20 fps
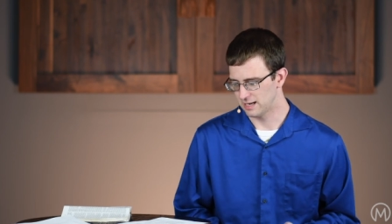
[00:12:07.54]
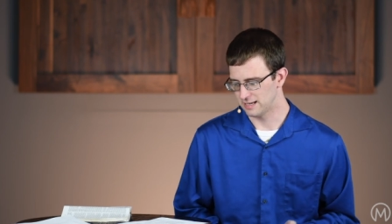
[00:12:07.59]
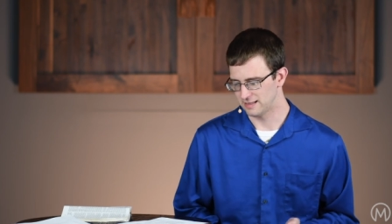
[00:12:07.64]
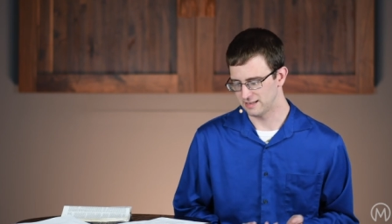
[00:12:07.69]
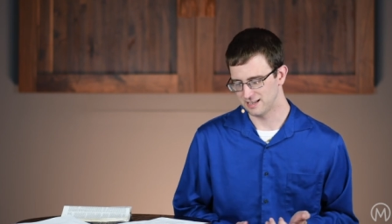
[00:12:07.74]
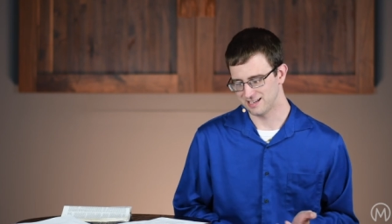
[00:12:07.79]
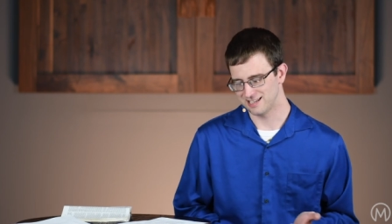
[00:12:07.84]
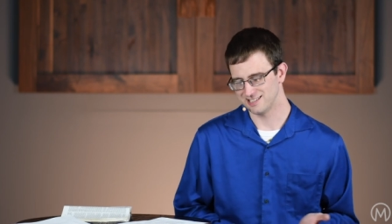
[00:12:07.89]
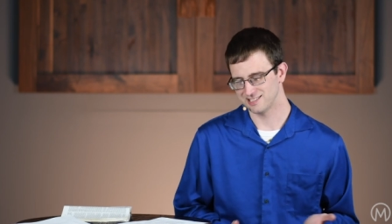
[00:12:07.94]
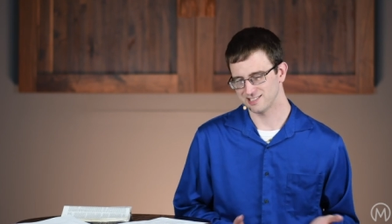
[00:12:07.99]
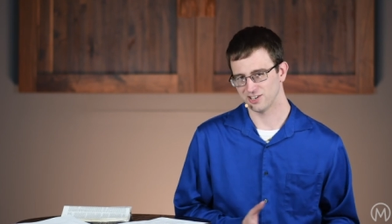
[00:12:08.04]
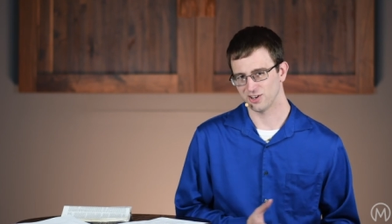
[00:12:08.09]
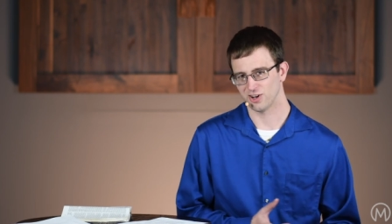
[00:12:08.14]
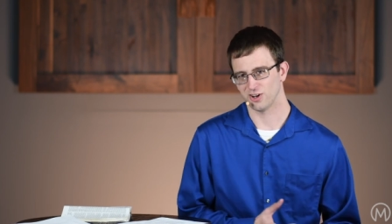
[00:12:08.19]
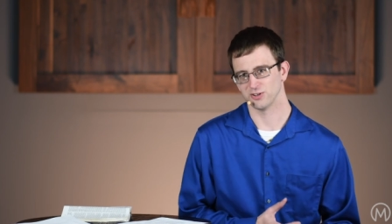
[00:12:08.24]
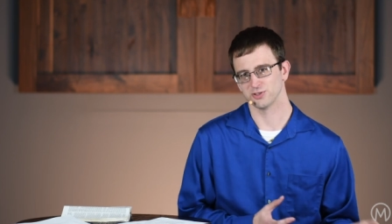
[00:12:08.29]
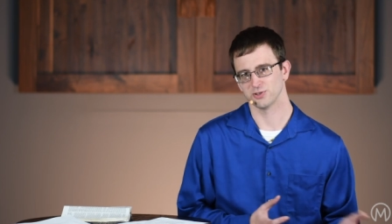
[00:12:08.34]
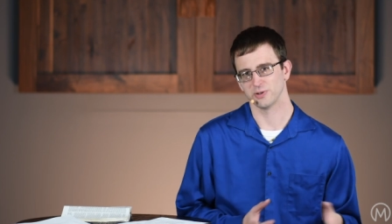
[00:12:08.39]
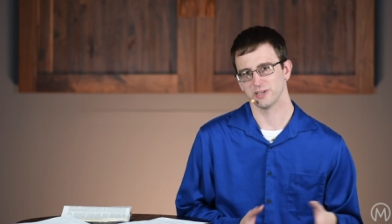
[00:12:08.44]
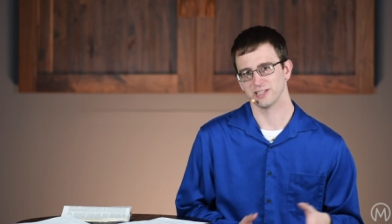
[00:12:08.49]
And then he's going to
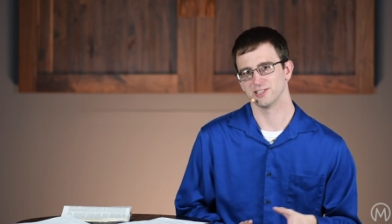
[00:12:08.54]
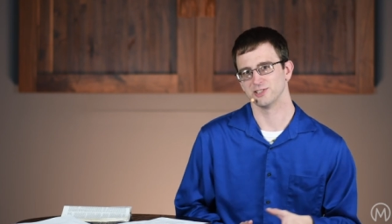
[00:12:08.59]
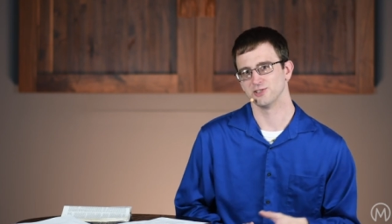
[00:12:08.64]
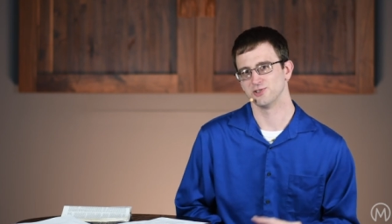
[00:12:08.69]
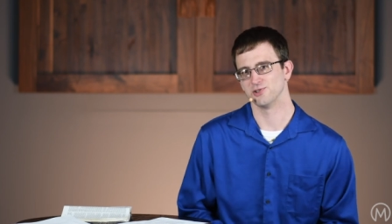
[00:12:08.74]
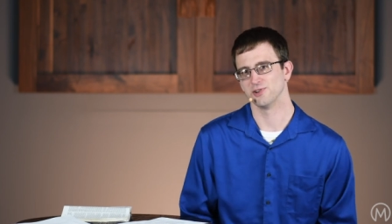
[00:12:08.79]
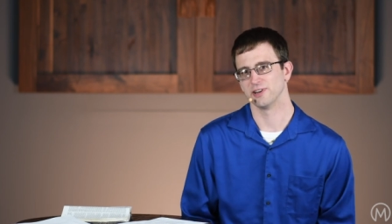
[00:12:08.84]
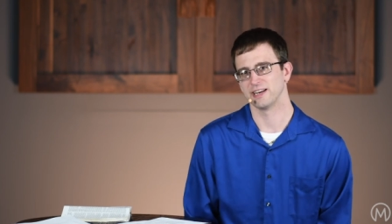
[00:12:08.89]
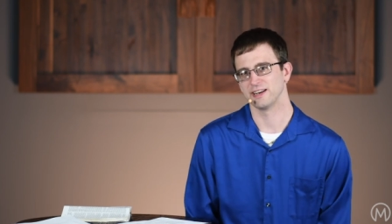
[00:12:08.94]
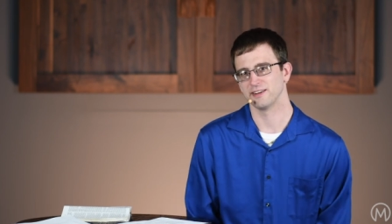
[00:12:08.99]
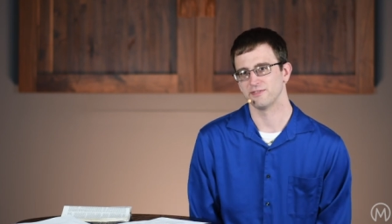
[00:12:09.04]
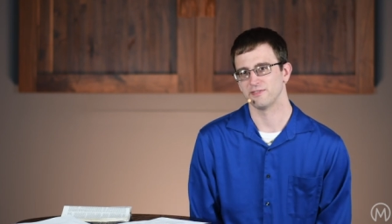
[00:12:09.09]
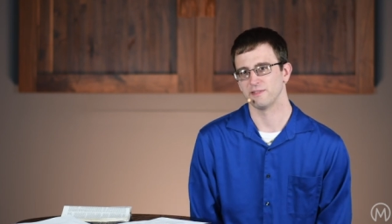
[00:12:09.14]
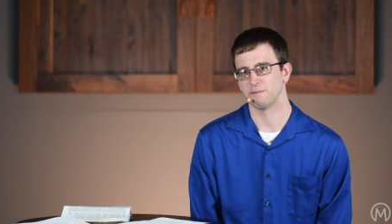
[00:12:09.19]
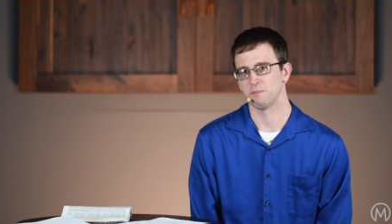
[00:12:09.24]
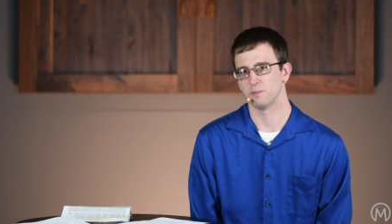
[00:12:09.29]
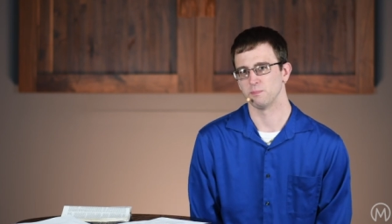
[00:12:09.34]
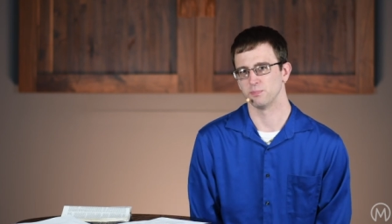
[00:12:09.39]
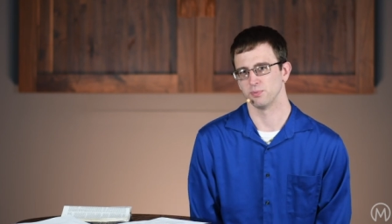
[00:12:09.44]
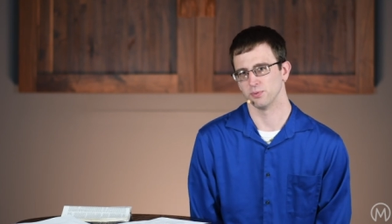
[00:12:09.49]
also get to drink
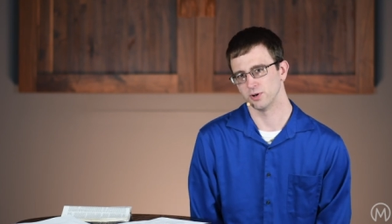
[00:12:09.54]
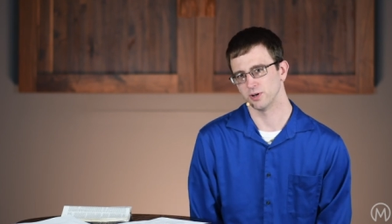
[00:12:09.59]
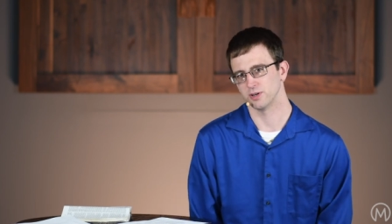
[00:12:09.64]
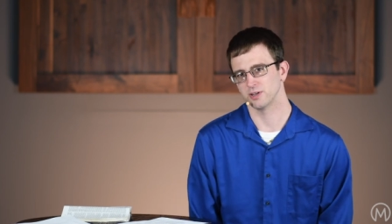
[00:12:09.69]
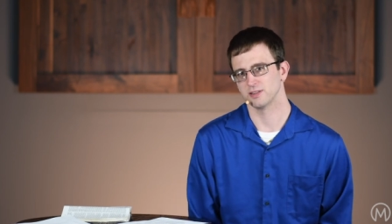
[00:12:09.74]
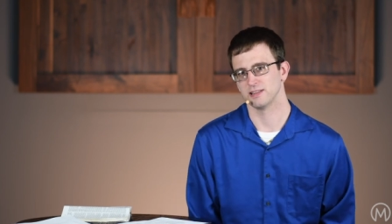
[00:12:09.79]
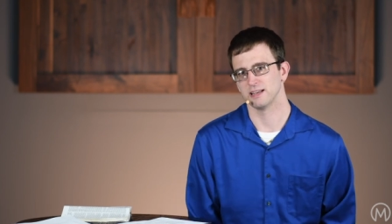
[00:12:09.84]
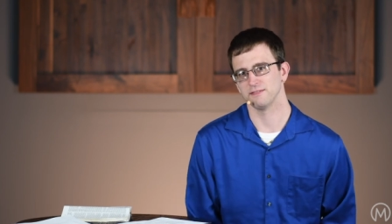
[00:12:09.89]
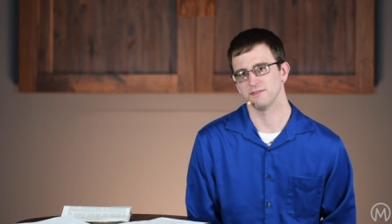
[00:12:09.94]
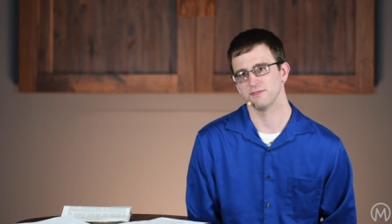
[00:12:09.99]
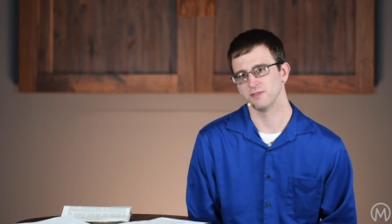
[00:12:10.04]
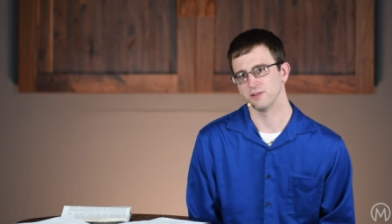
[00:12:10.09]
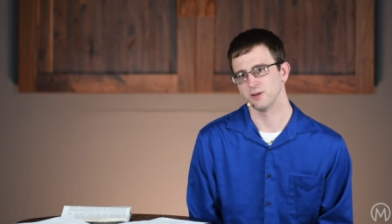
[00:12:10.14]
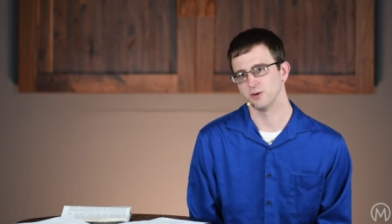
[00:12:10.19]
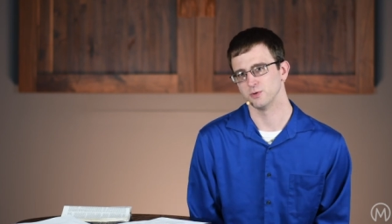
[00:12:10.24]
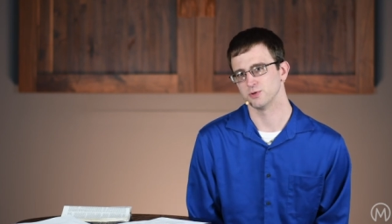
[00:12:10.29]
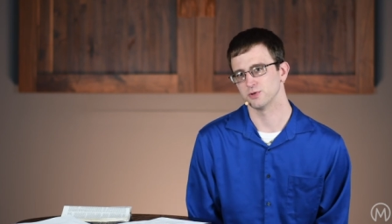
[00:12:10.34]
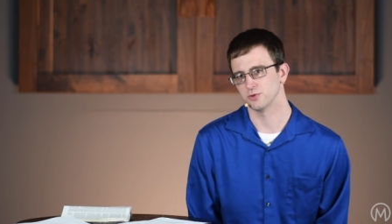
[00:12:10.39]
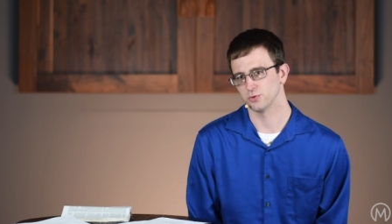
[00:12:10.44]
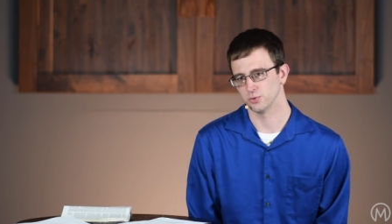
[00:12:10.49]
from the brook that
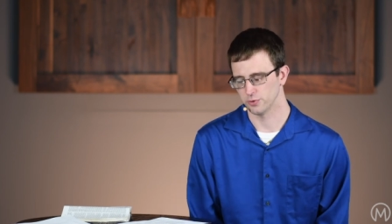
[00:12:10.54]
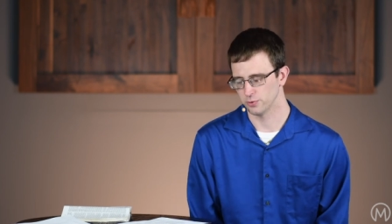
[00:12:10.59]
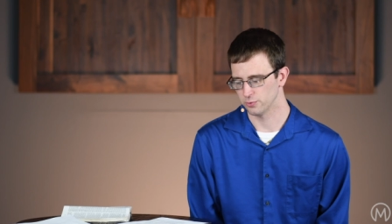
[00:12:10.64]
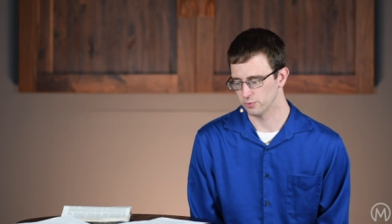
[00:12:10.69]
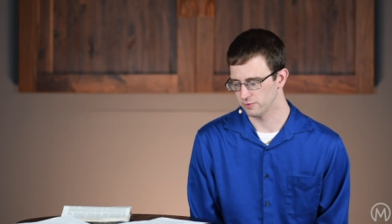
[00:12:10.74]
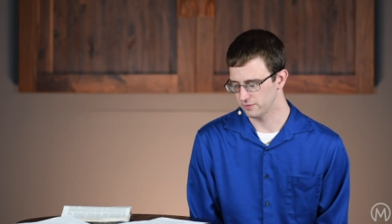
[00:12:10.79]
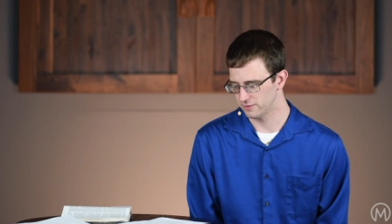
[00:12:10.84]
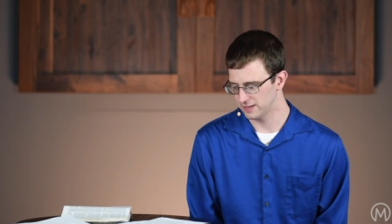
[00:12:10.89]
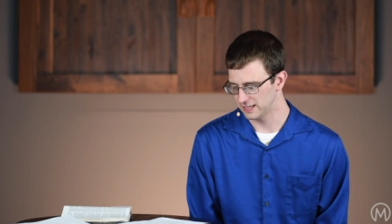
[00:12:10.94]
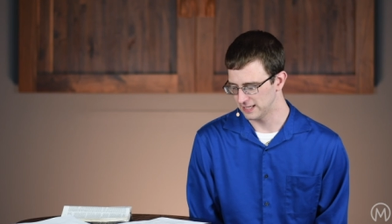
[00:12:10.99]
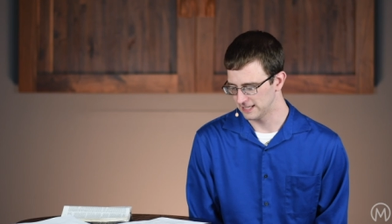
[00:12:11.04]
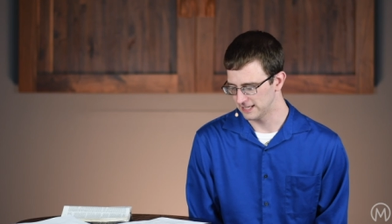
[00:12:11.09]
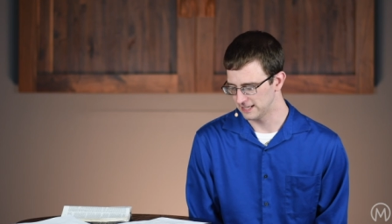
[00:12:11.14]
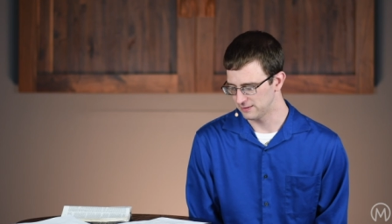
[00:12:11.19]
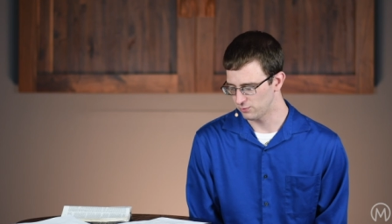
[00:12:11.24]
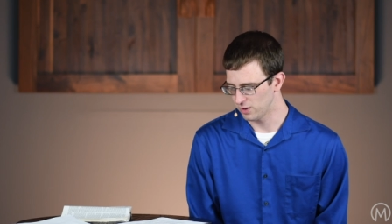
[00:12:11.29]
flows through the ravine.